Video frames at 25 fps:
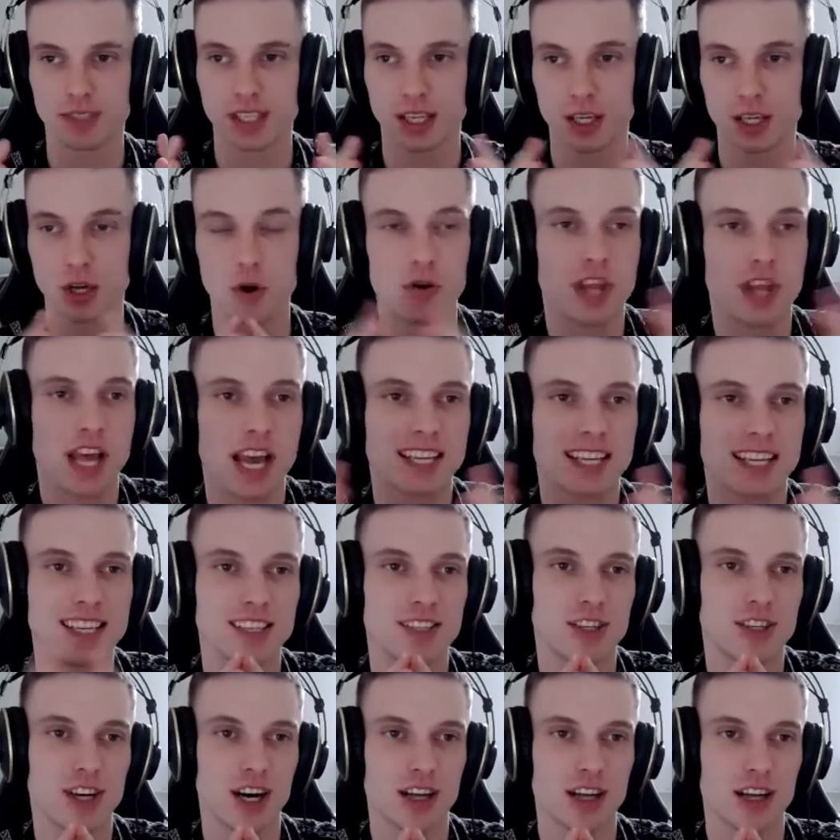connect
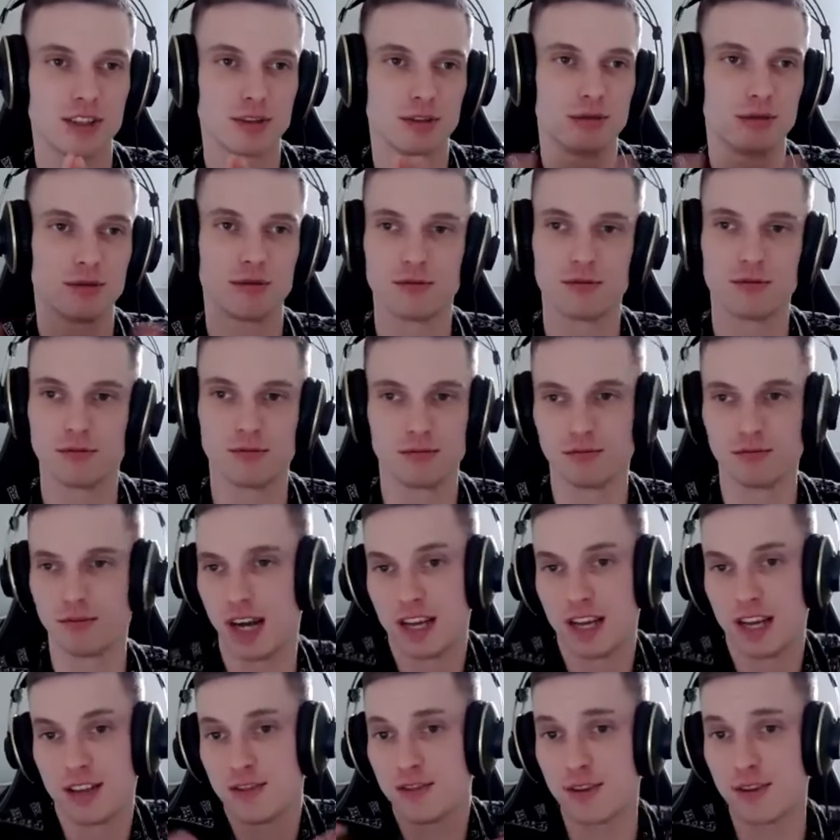each other.
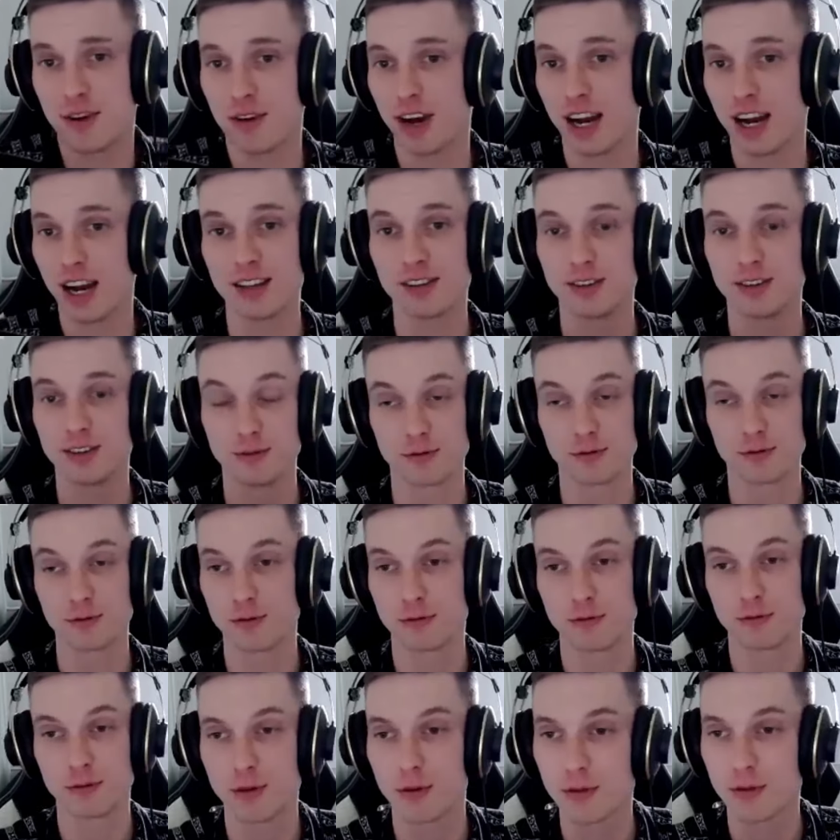I don't know.
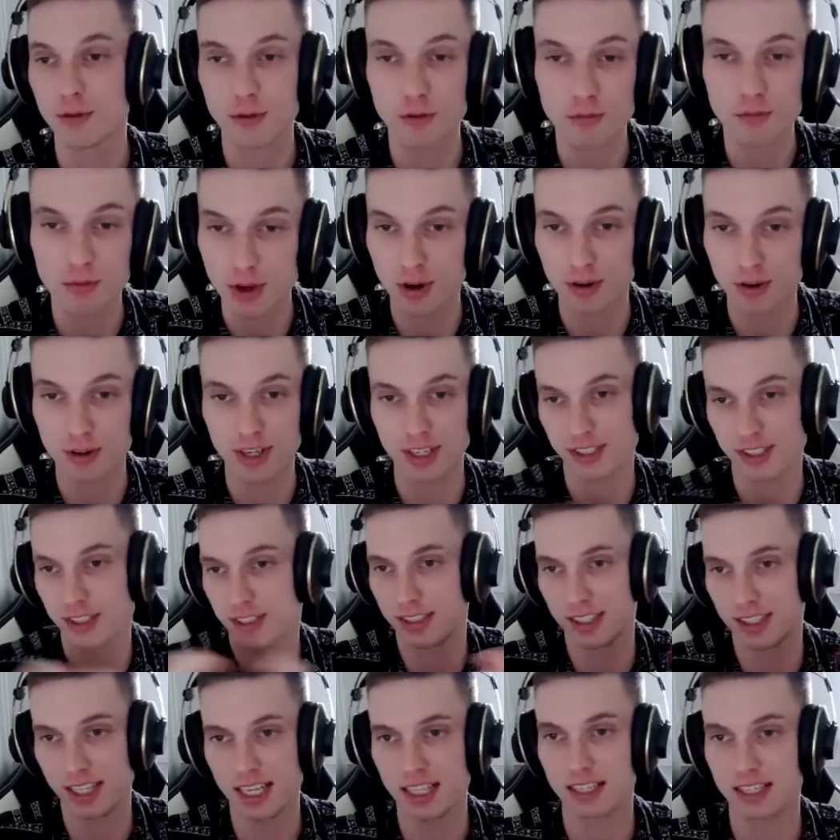To be honest,
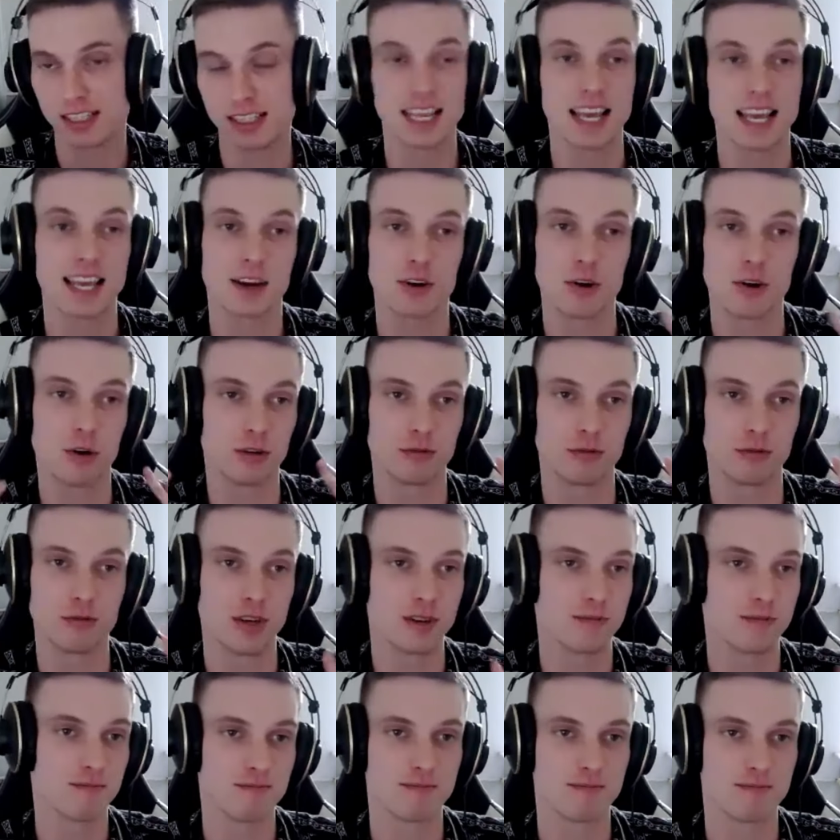they called
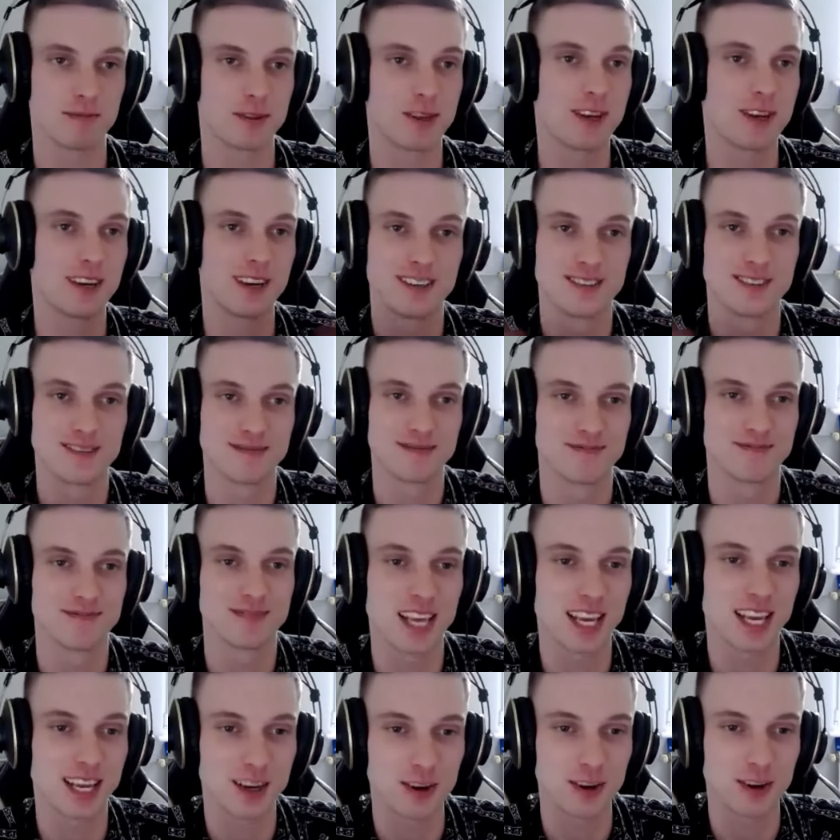me.
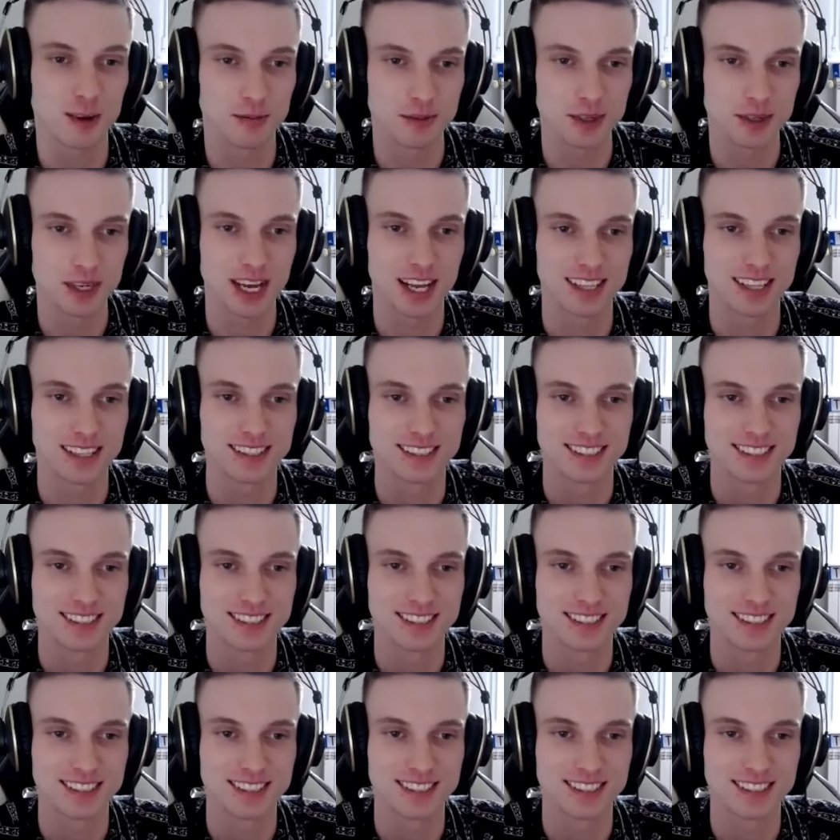They called me, and